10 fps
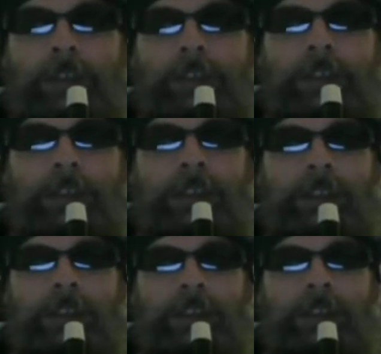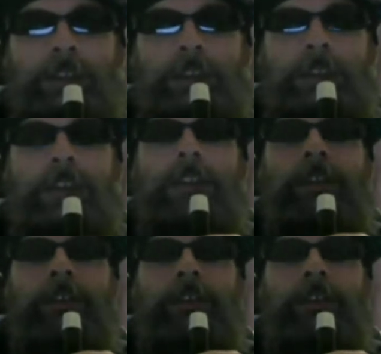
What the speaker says: (no one is talking)